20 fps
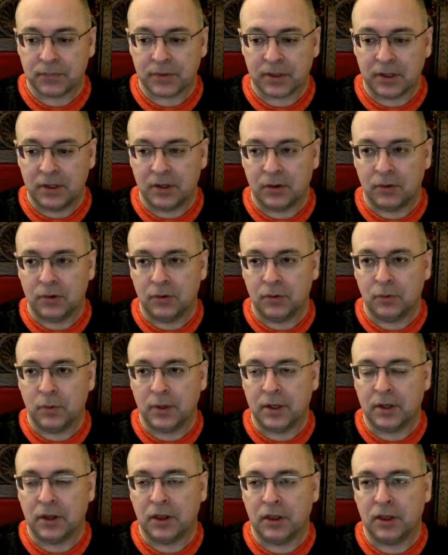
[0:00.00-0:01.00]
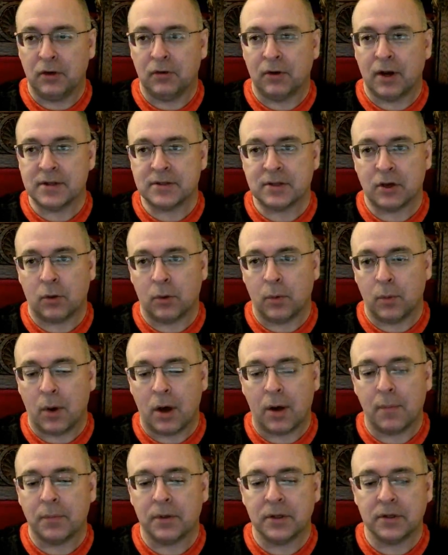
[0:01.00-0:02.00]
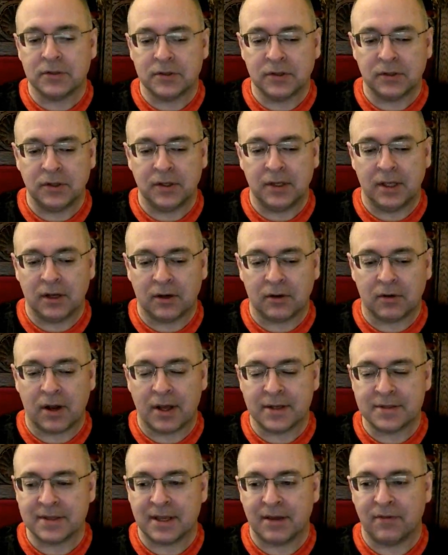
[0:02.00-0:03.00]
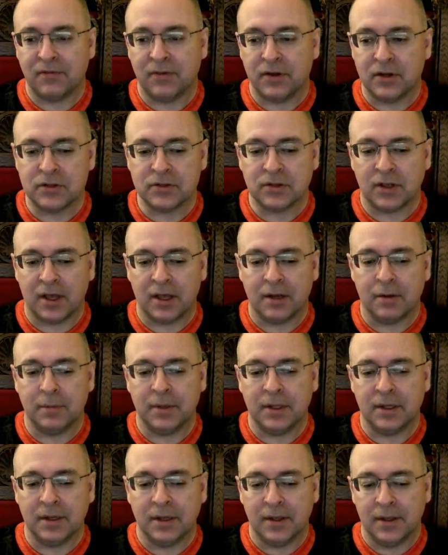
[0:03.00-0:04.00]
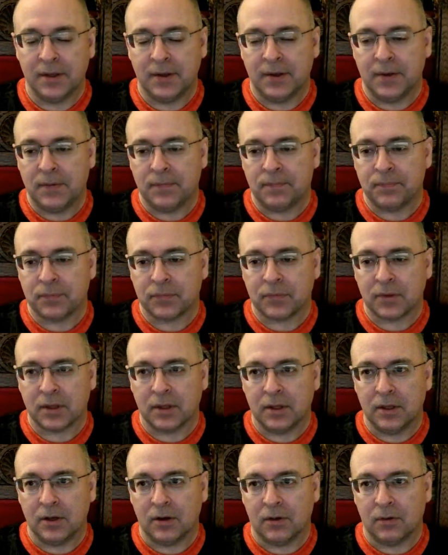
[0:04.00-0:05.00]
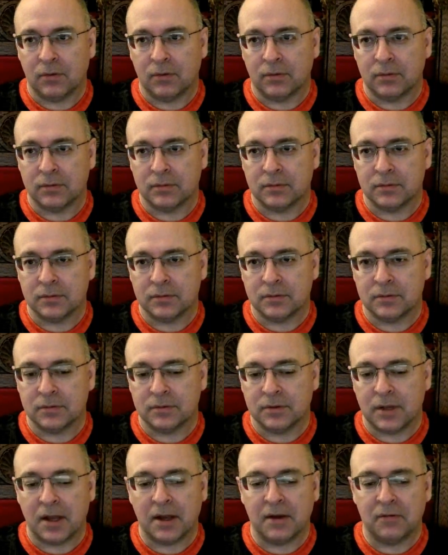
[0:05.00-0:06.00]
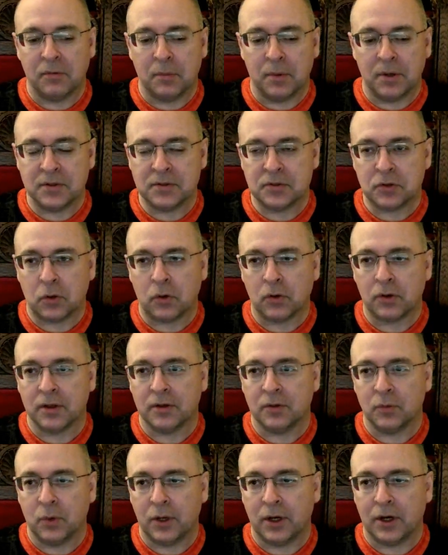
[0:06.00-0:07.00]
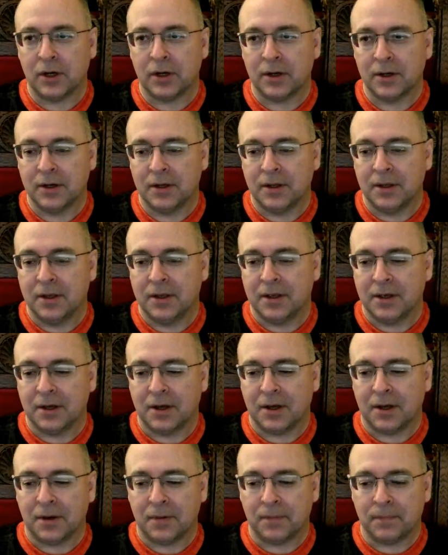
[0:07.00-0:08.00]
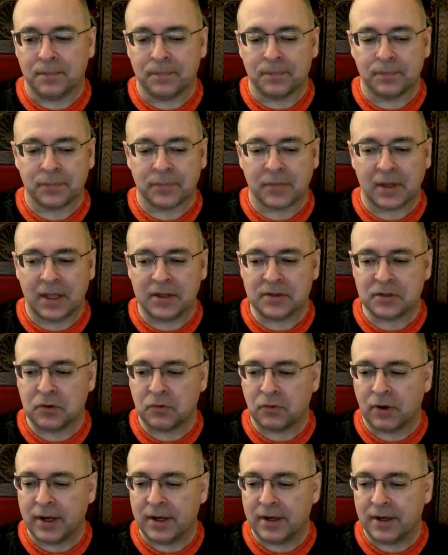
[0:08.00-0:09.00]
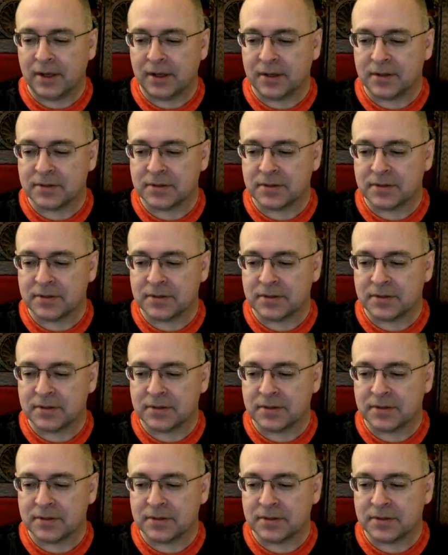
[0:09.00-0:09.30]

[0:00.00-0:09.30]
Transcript: we can theorize all we want, but until you get across that finish line, I mean, you know, not everybody's Tolkien, where as great as